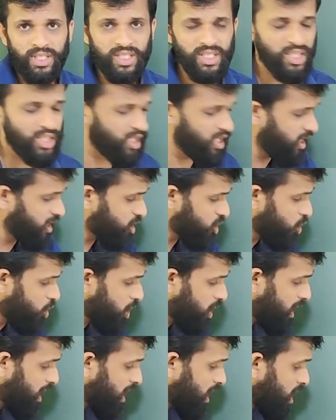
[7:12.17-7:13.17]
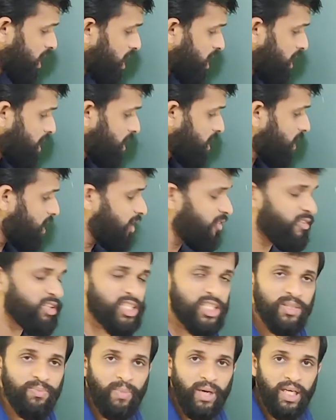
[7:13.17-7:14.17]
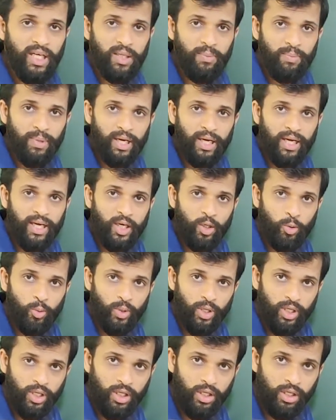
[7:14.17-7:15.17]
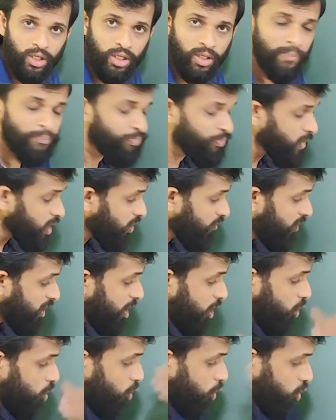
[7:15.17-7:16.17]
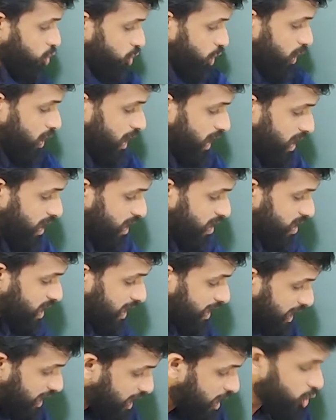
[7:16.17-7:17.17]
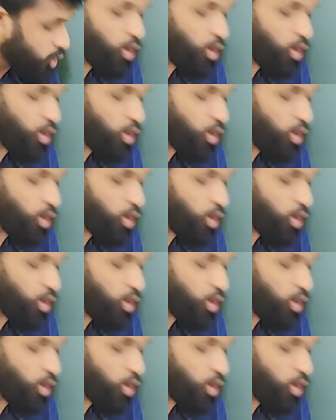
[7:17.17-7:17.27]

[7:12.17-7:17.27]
is clear. It's not like 3 which is multiplied over here. When it goes on the other side, it is